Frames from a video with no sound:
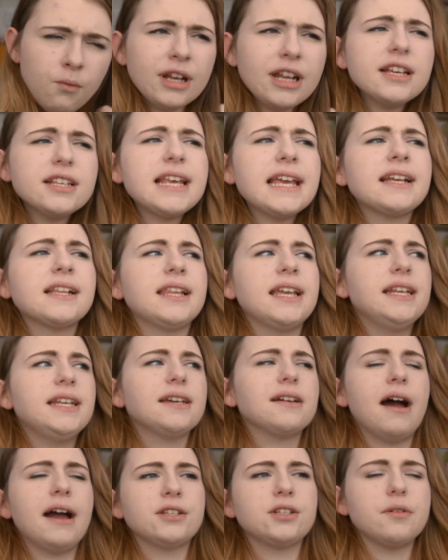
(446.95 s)
When I say
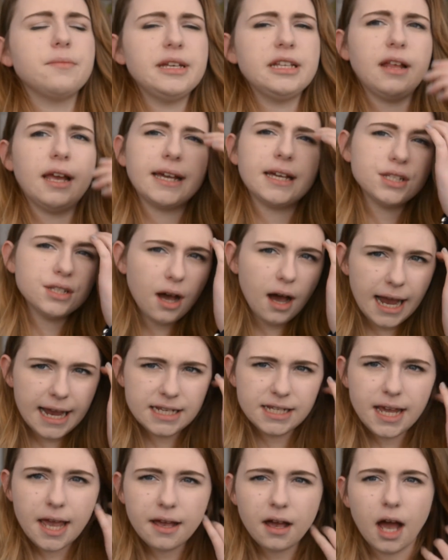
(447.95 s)
cleaning, I don't mean like
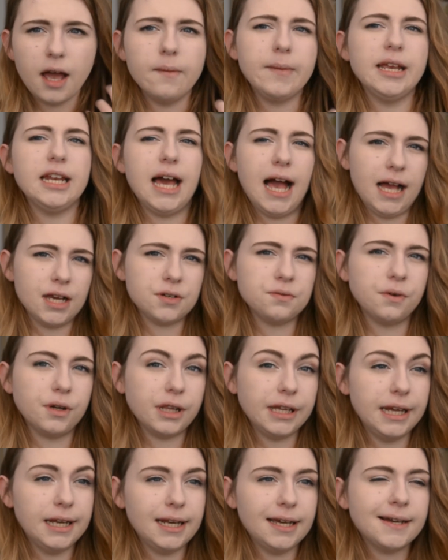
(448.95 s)
tidying, I mean actual
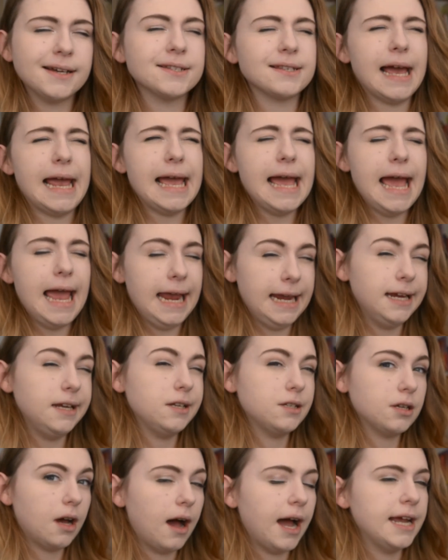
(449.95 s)
cleaning, because I
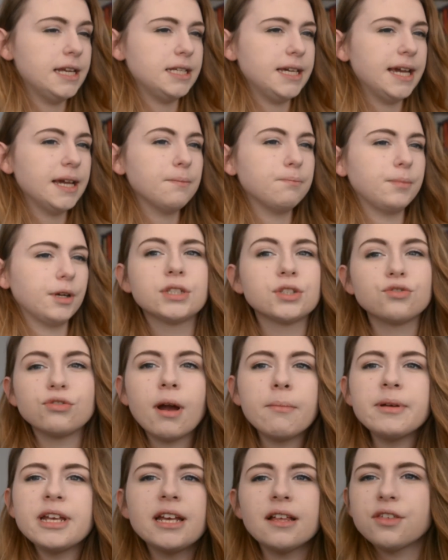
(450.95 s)
hate tidying, but like
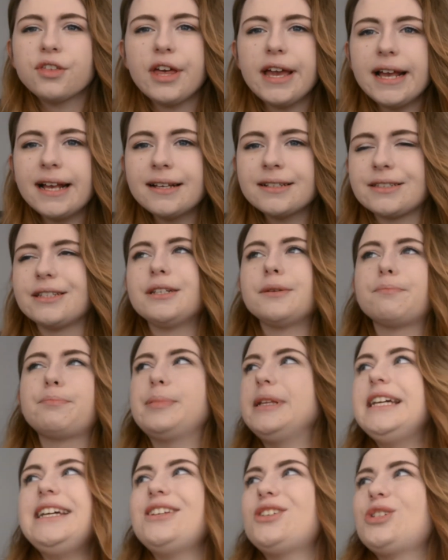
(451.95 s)
scrubbing things and
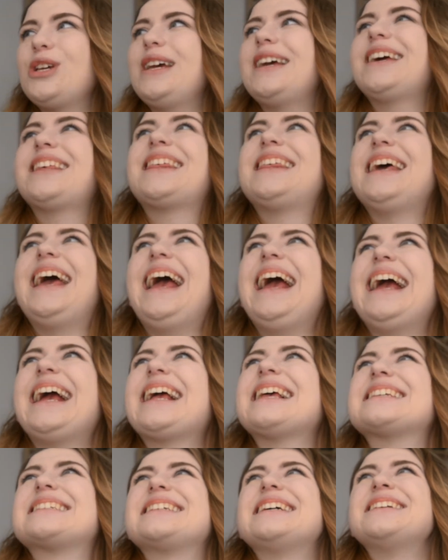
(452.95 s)
bleaching
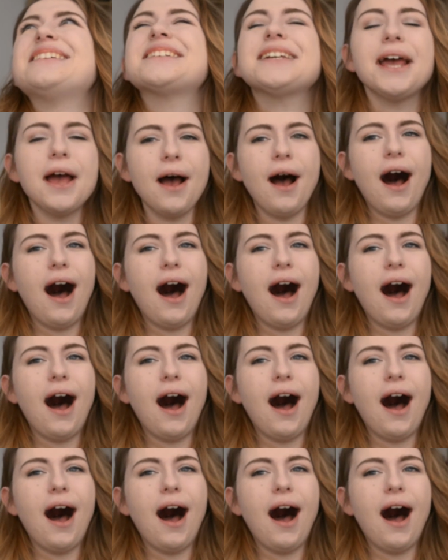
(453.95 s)
things and